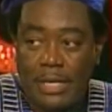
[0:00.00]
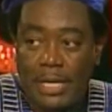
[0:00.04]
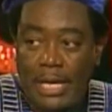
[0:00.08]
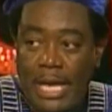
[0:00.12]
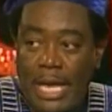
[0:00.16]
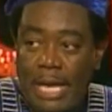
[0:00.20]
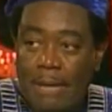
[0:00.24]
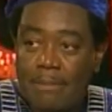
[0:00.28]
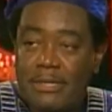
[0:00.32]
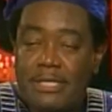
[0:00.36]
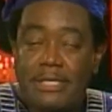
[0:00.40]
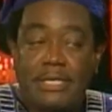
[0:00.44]

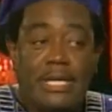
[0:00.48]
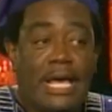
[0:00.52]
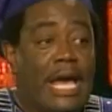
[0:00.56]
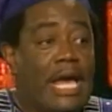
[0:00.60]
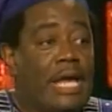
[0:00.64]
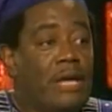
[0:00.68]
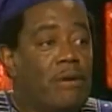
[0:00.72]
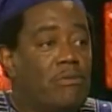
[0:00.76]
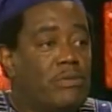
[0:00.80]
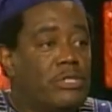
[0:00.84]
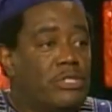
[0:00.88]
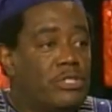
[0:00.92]

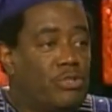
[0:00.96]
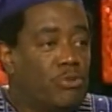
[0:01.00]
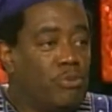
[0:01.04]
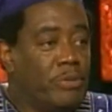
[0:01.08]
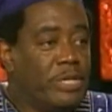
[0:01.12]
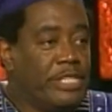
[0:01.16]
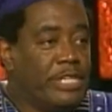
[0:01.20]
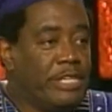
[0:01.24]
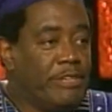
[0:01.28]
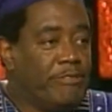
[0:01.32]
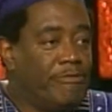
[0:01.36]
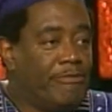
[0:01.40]
Amaziah was
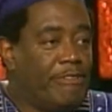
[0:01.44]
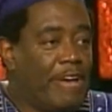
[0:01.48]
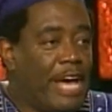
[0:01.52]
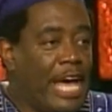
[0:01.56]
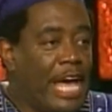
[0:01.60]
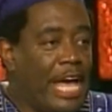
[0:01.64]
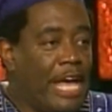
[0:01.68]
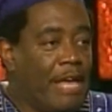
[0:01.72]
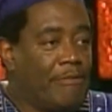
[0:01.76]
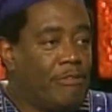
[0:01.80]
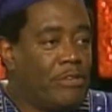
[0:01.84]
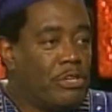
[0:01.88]

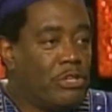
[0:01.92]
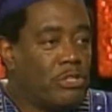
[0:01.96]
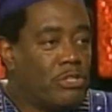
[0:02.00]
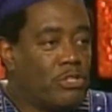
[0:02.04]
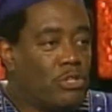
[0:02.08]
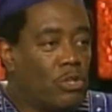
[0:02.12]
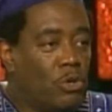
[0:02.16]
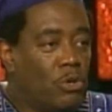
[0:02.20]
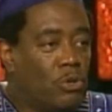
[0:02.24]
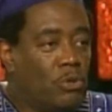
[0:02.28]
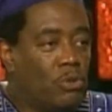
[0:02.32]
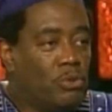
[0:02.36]
25 years
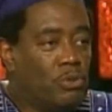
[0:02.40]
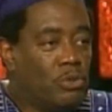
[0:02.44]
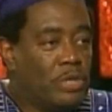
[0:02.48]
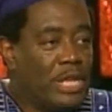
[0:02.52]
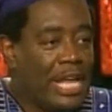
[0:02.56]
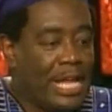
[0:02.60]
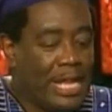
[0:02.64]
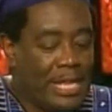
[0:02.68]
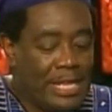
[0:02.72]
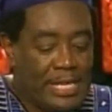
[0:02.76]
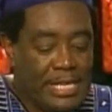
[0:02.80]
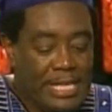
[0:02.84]
old
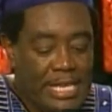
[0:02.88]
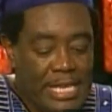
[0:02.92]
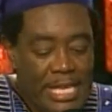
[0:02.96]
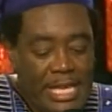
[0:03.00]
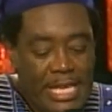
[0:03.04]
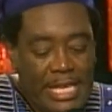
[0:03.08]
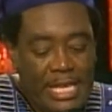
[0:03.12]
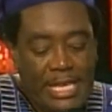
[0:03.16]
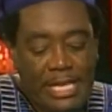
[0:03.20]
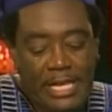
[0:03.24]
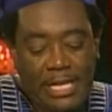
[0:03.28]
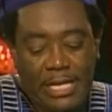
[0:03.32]
and
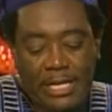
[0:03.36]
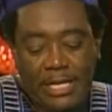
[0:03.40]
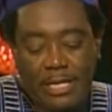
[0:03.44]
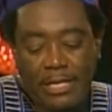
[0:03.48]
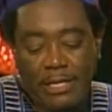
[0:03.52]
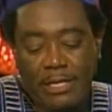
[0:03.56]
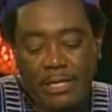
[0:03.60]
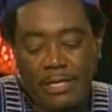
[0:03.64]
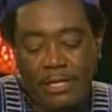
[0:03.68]
king.